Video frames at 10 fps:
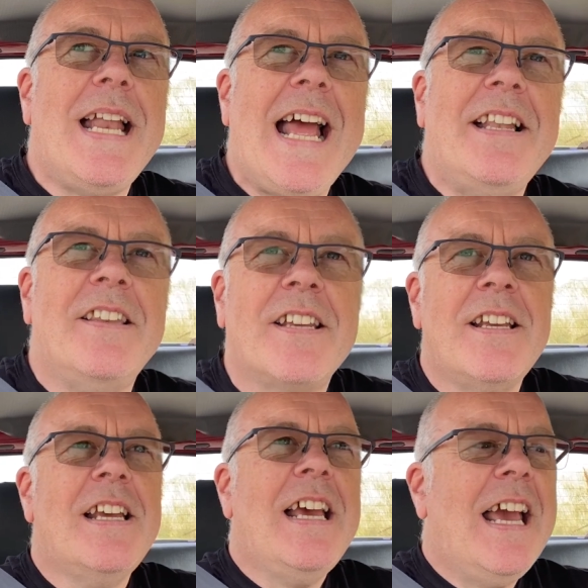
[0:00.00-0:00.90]
end.
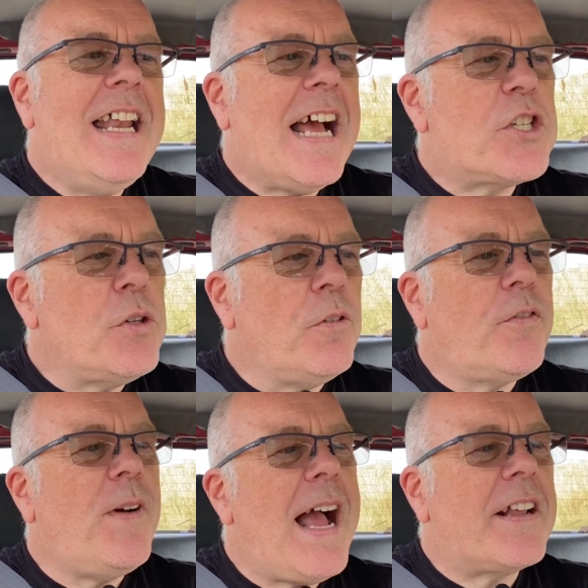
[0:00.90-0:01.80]
In actual
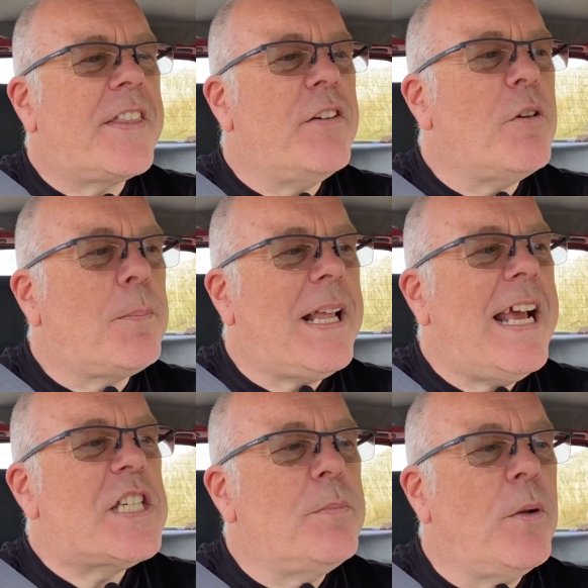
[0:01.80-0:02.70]
fact, the
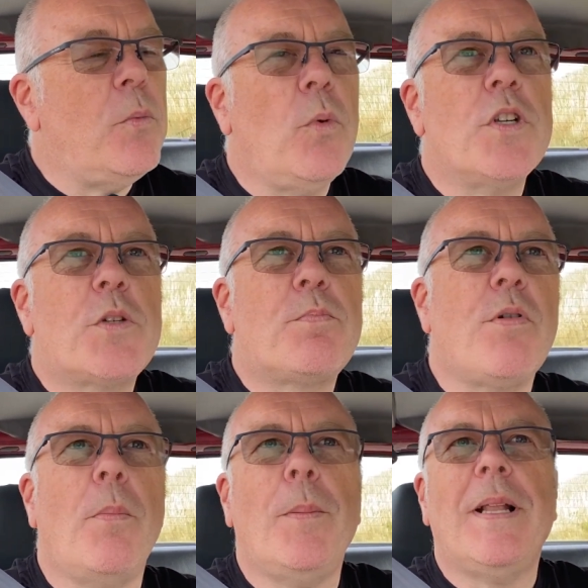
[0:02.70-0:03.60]
replacement was
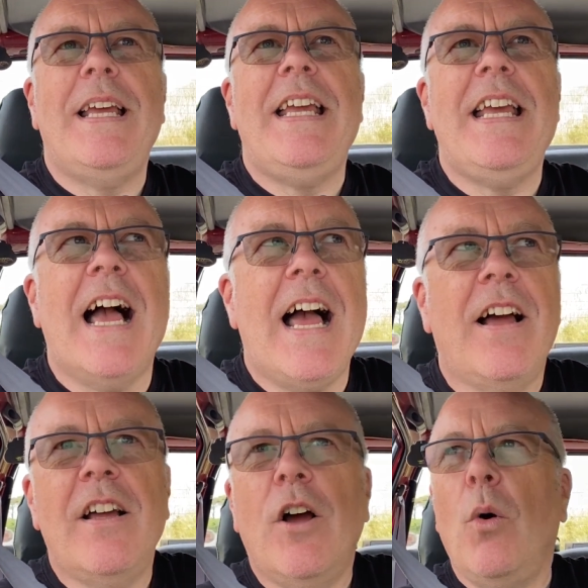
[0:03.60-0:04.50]
probably
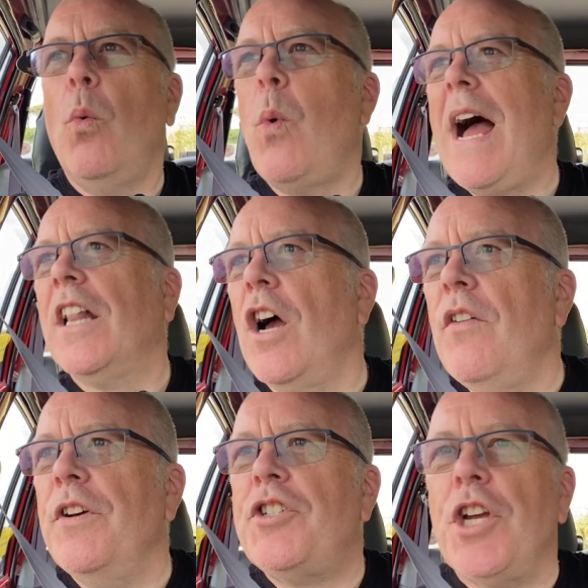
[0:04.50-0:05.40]
well
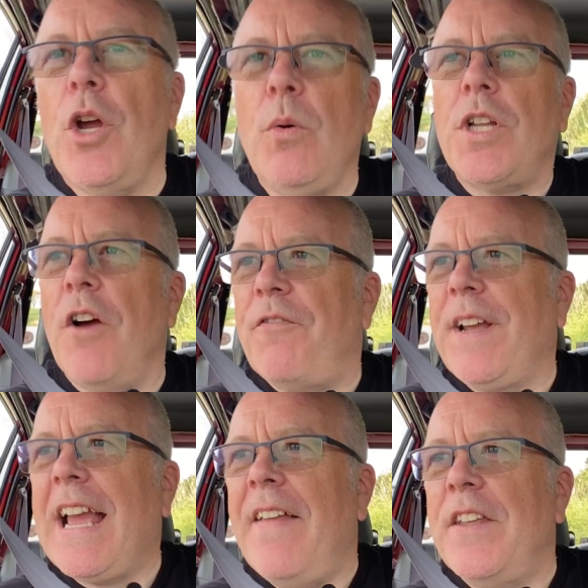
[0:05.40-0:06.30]
overdue. Don't
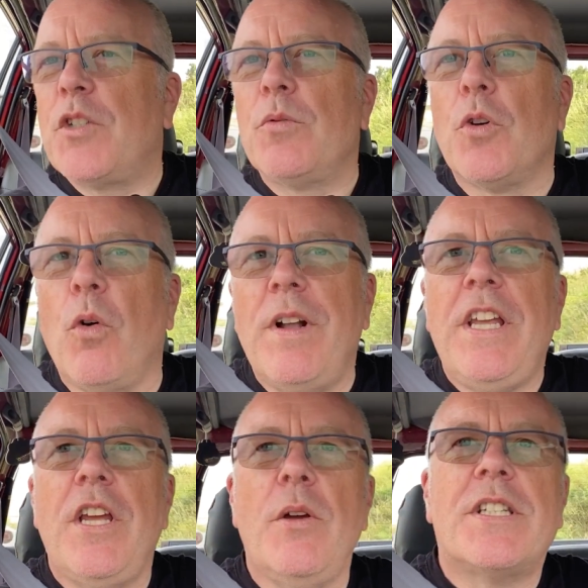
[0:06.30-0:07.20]
forget, this was already
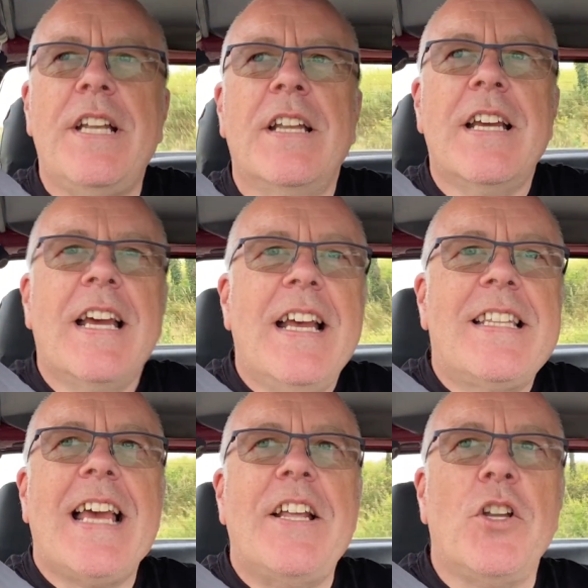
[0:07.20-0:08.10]
using
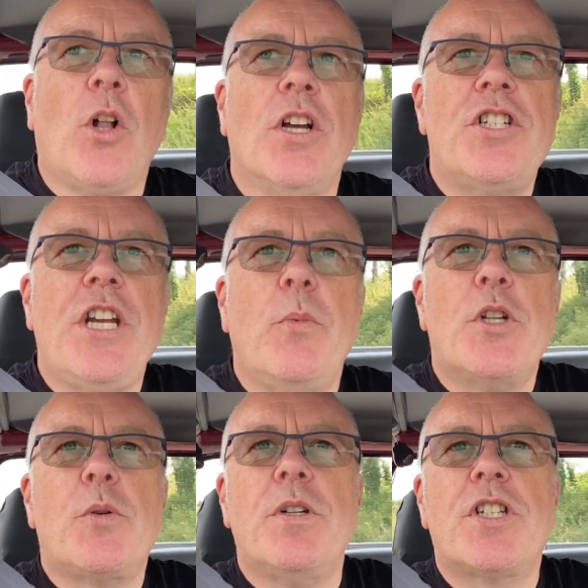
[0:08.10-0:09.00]
technology
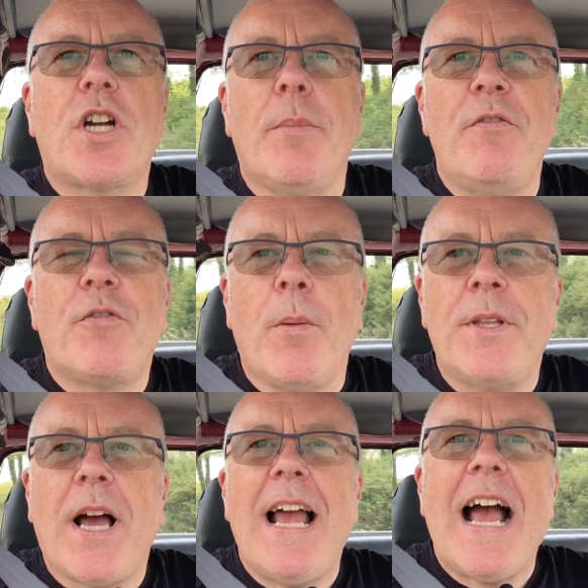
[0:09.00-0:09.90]
which was coming from
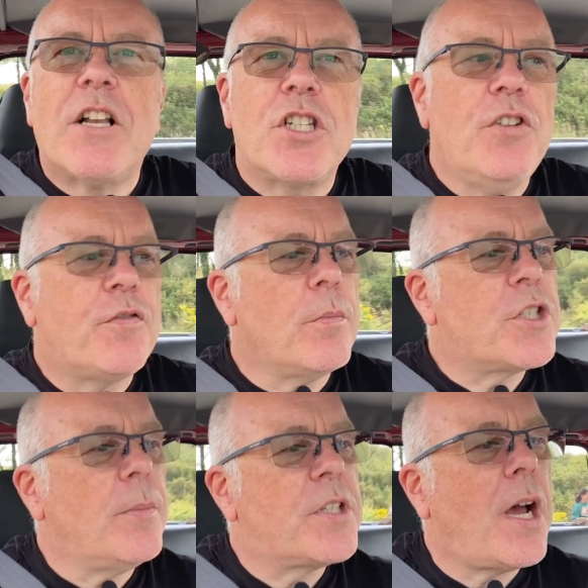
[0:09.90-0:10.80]
Daihatsu from
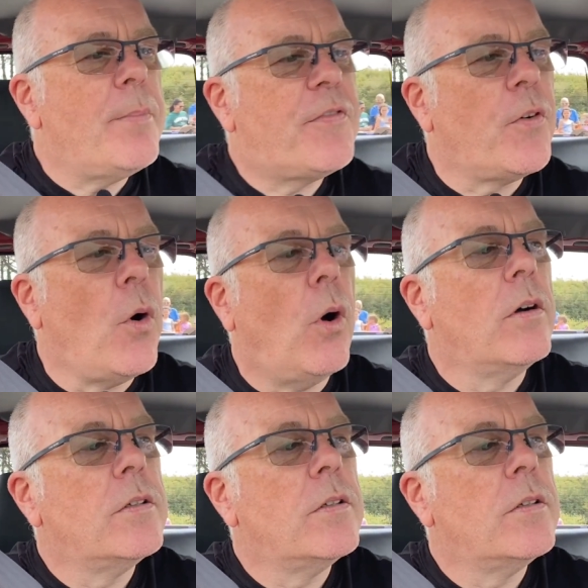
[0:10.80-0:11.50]
some time before,